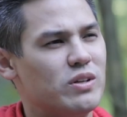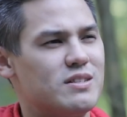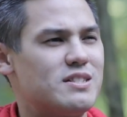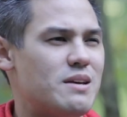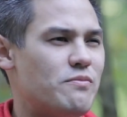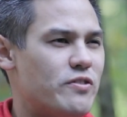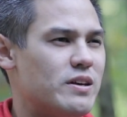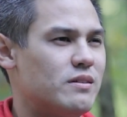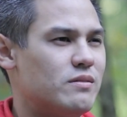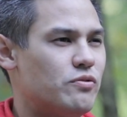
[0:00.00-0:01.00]
want the same
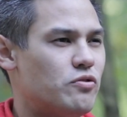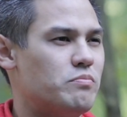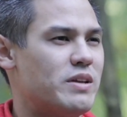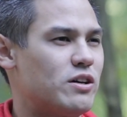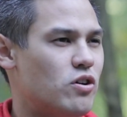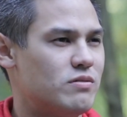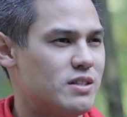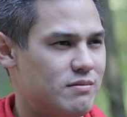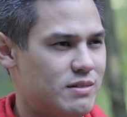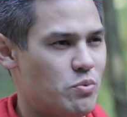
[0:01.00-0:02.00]
thing from their
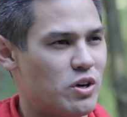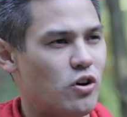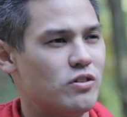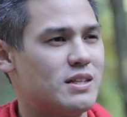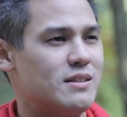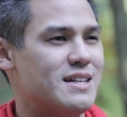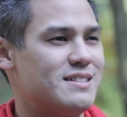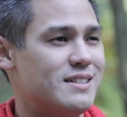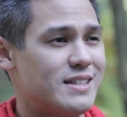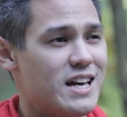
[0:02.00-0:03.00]
content. They want content that
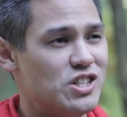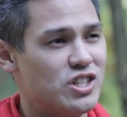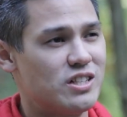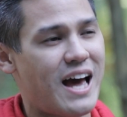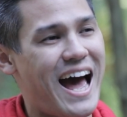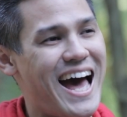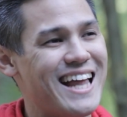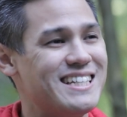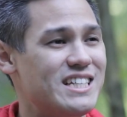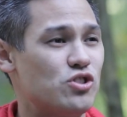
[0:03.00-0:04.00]
is engaging
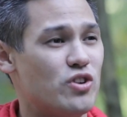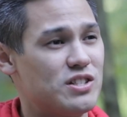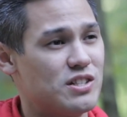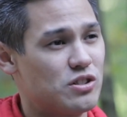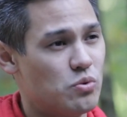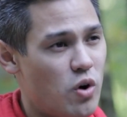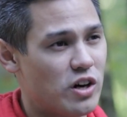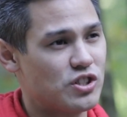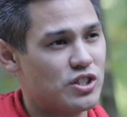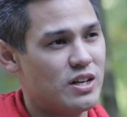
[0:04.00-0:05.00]
and interesting to
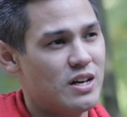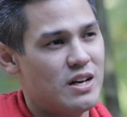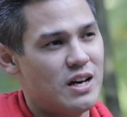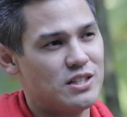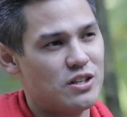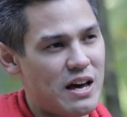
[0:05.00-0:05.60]
watch. And